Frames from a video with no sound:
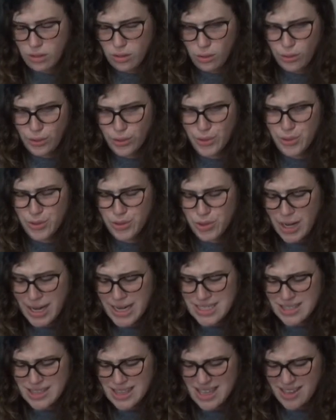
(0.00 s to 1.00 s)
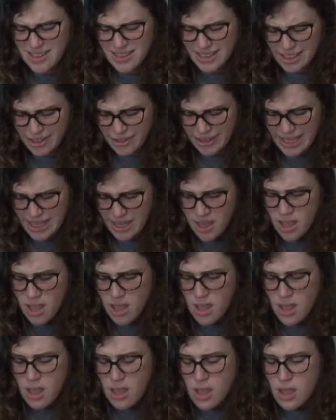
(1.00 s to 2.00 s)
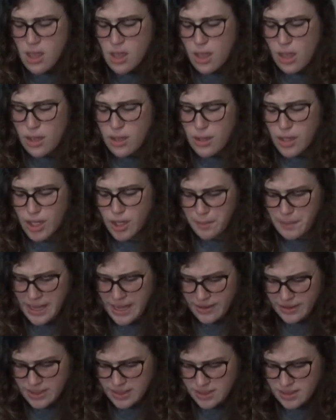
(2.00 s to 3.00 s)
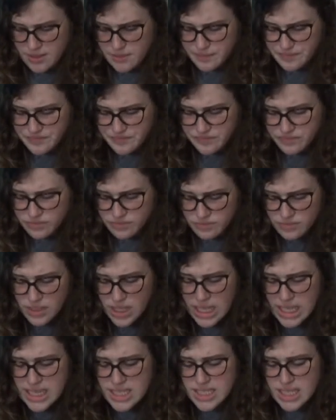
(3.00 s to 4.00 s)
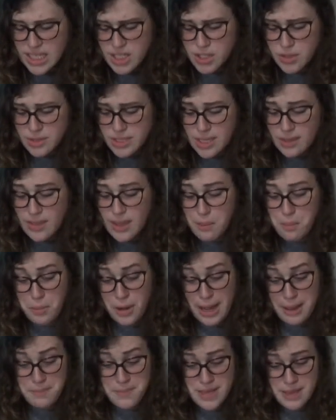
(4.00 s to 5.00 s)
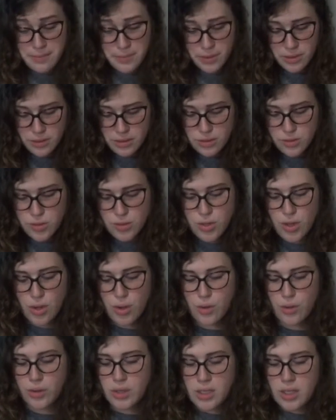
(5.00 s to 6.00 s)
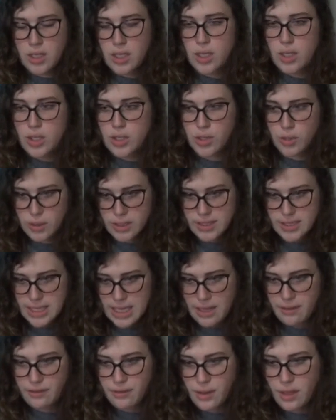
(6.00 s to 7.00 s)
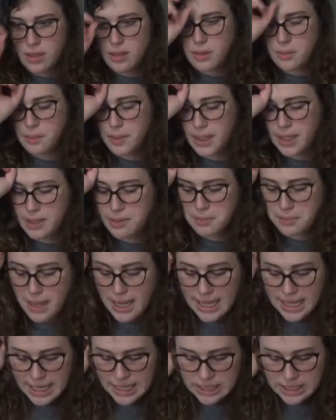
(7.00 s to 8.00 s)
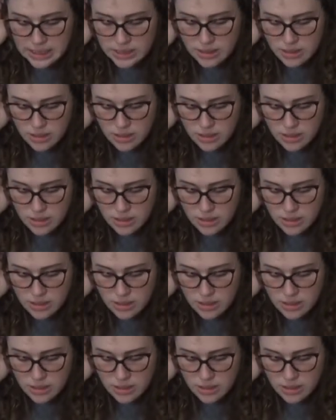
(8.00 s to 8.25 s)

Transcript: Luke tried to think clearly. Your parents, he said. You said they bribe people, so you're safe. But mine...